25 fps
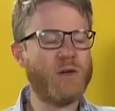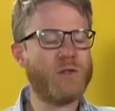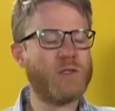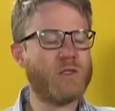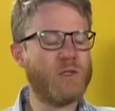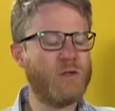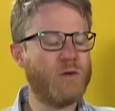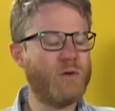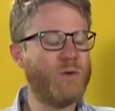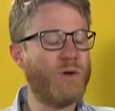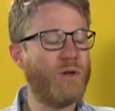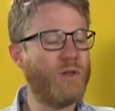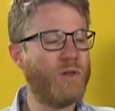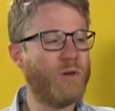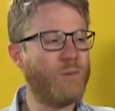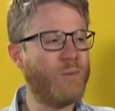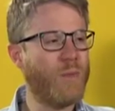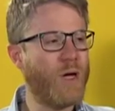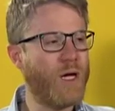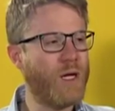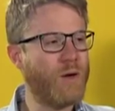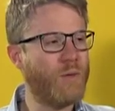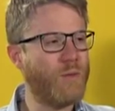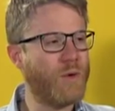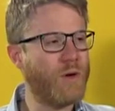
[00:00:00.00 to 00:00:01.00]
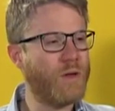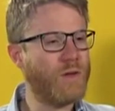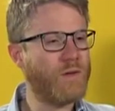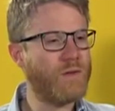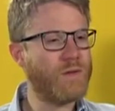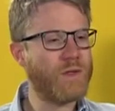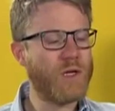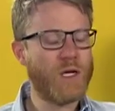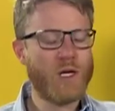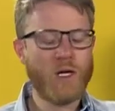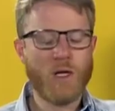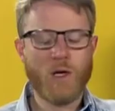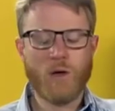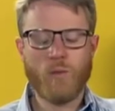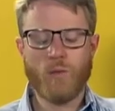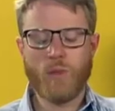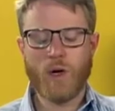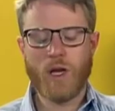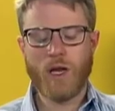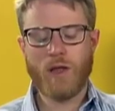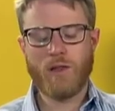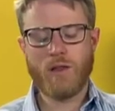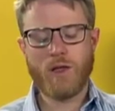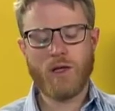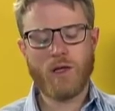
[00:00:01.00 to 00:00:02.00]
2 are the main ones.
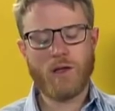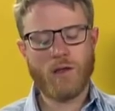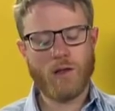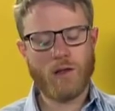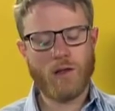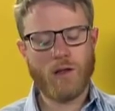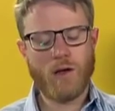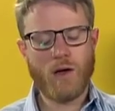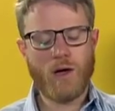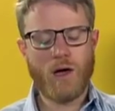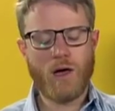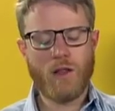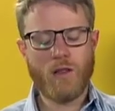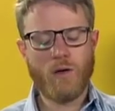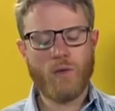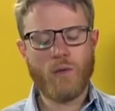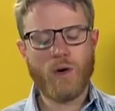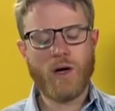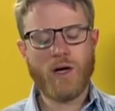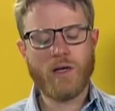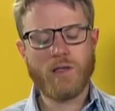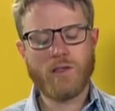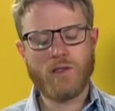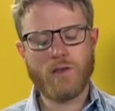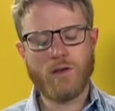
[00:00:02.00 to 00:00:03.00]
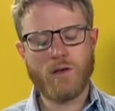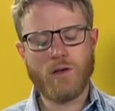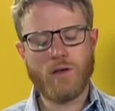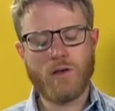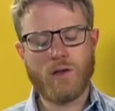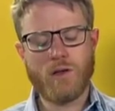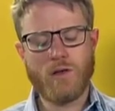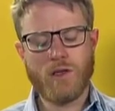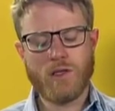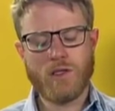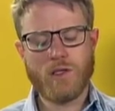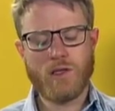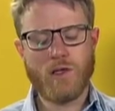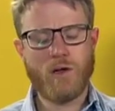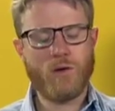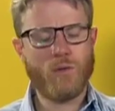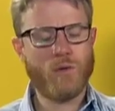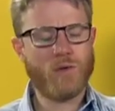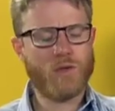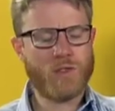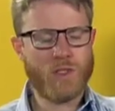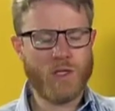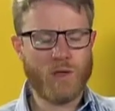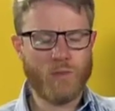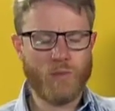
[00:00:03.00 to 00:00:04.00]
But I think otherwise, this year
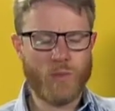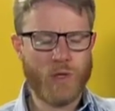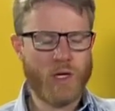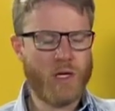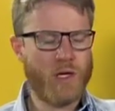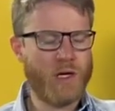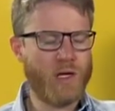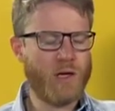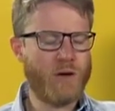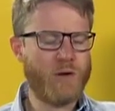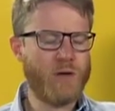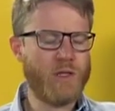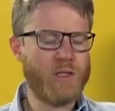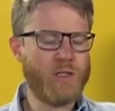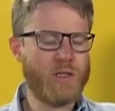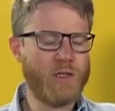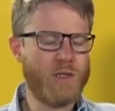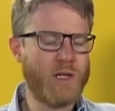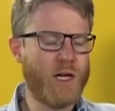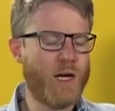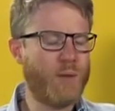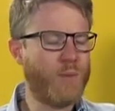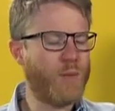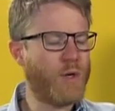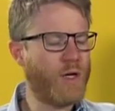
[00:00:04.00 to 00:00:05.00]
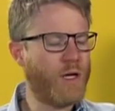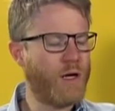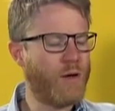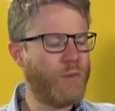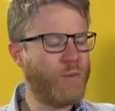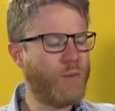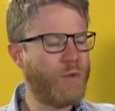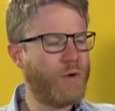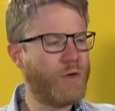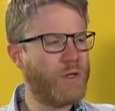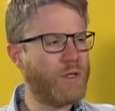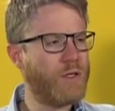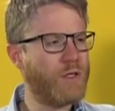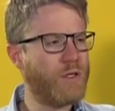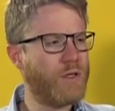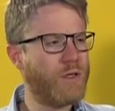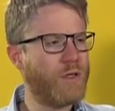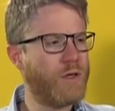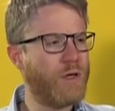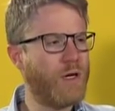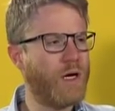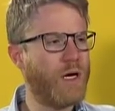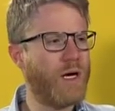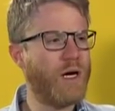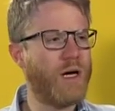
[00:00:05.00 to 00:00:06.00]
we'll see a big increase in diamond output.
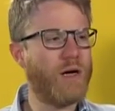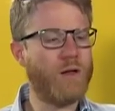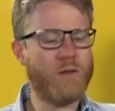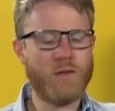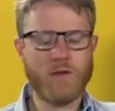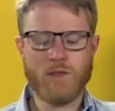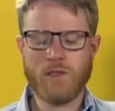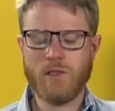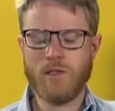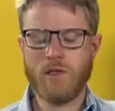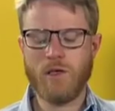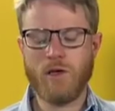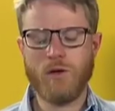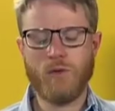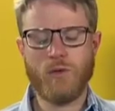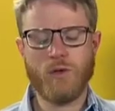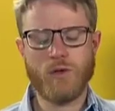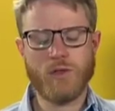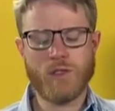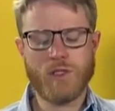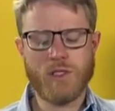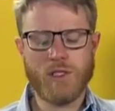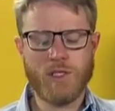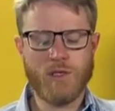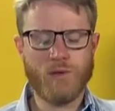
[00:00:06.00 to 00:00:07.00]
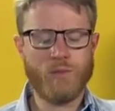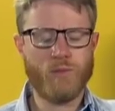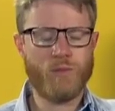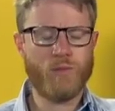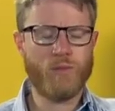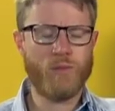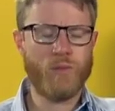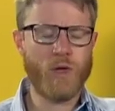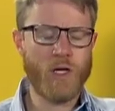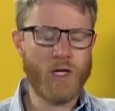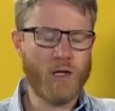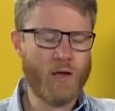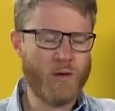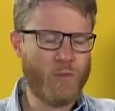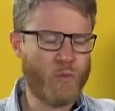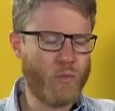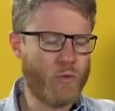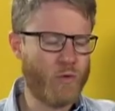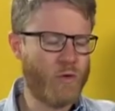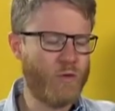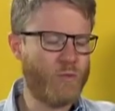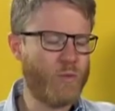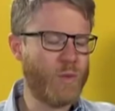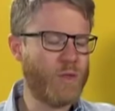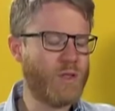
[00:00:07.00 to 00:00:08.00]
This year we'll see
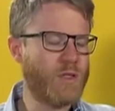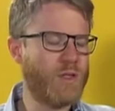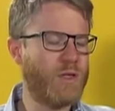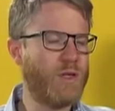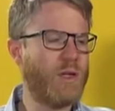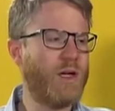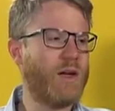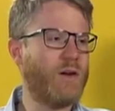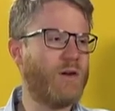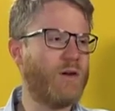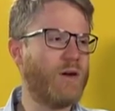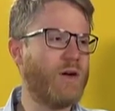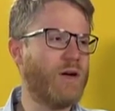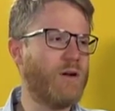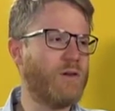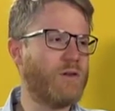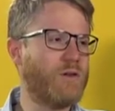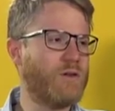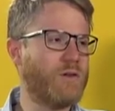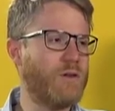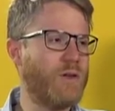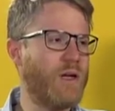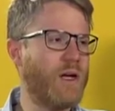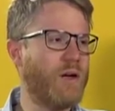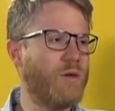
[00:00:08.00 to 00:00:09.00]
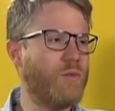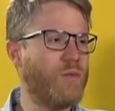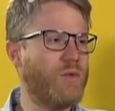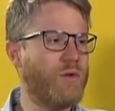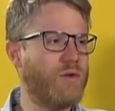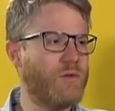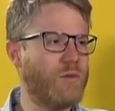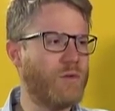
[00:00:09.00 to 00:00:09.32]
improvements in agricultural output. We'll